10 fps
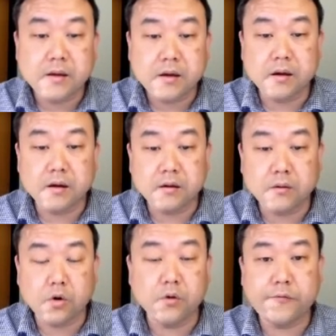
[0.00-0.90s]
uh,
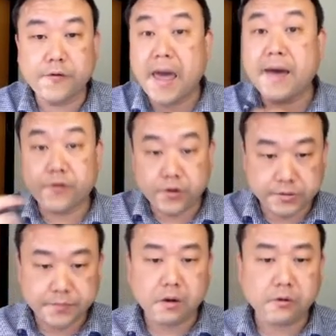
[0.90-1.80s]
of average
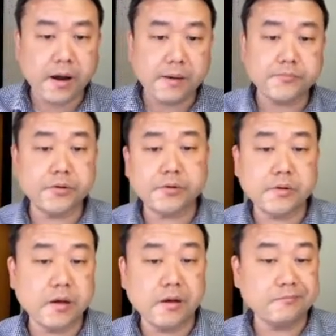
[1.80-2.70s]
power output
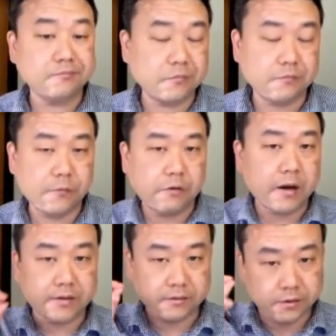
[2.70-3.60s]
um,
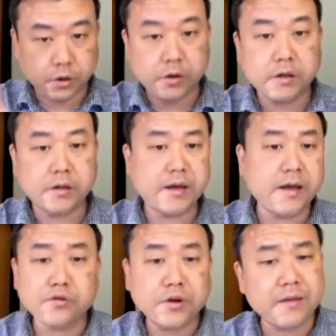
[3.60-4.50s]
relatively quickly.
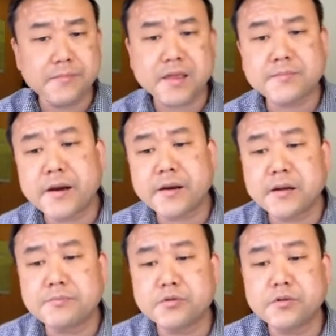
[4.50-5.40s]
And you can
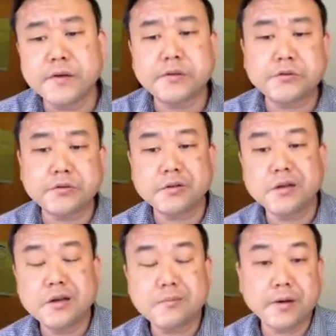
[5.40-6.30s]
mathematically prove it too.
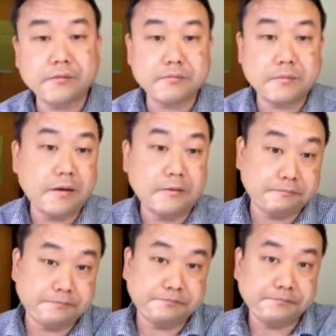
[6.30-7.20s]
But um,
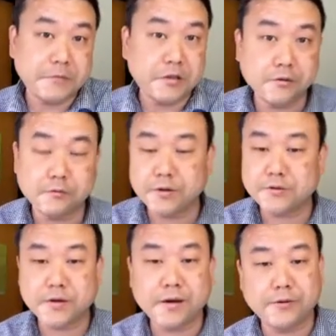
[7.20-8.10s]
you know,
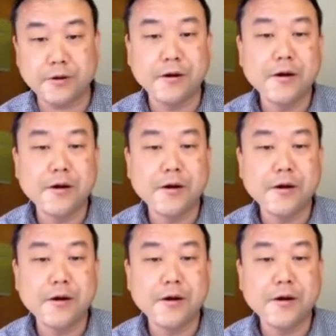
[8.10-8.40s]
once we have the